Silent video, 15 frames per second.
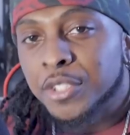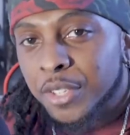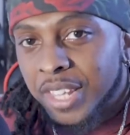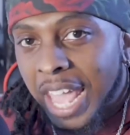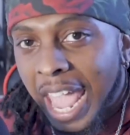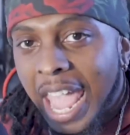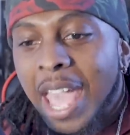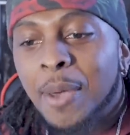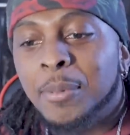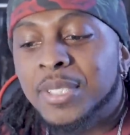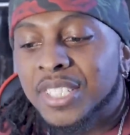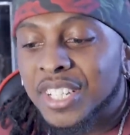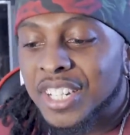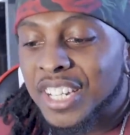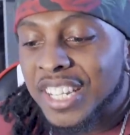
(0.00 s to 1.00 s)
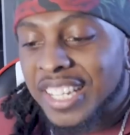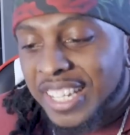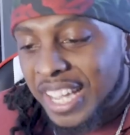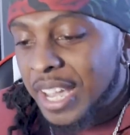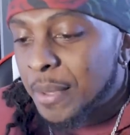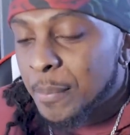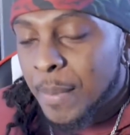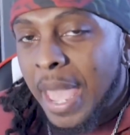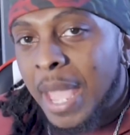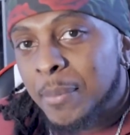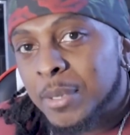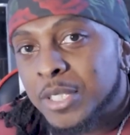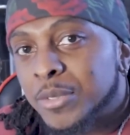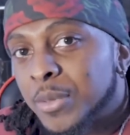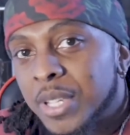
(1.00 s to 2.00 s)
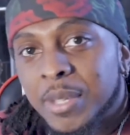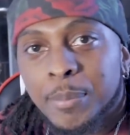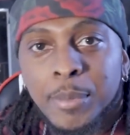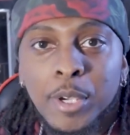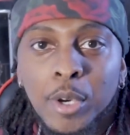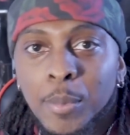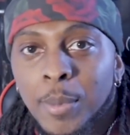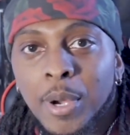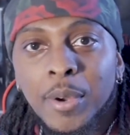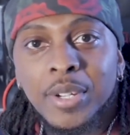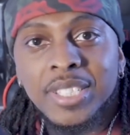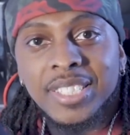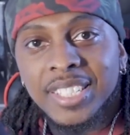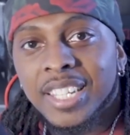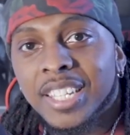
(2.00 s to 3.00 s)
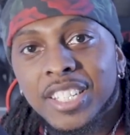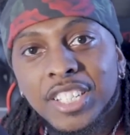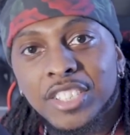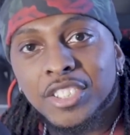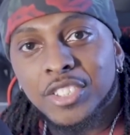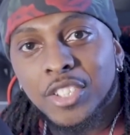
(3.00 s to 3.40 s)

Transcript: So the ad was gonna cut back between Bill Murray singing his